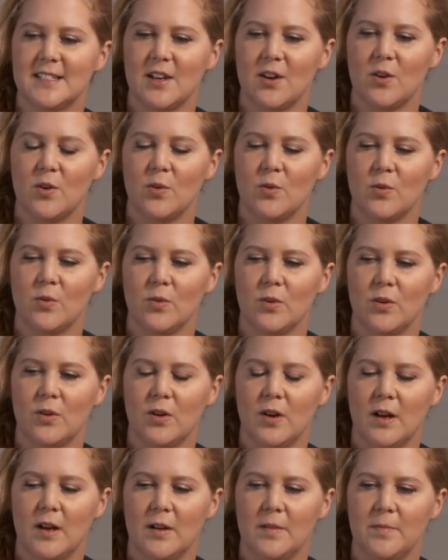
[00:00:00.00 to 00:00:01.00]
So,
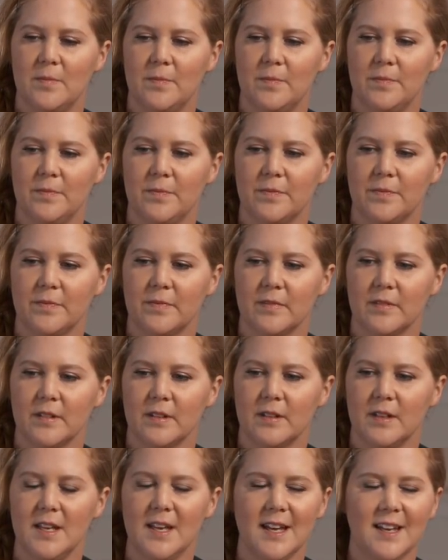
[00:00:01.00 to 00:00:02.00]

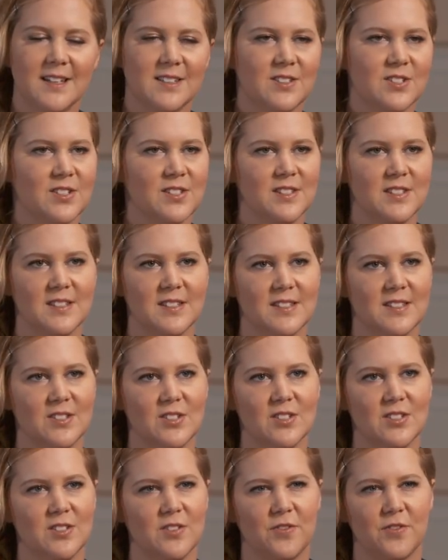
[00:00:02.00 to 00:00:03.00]
yeah, it's
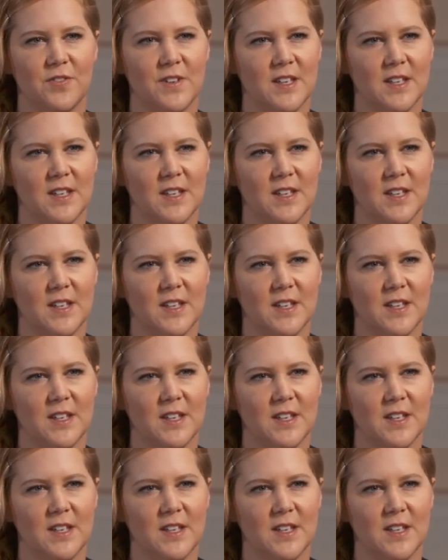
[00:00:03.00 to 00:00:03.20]
just a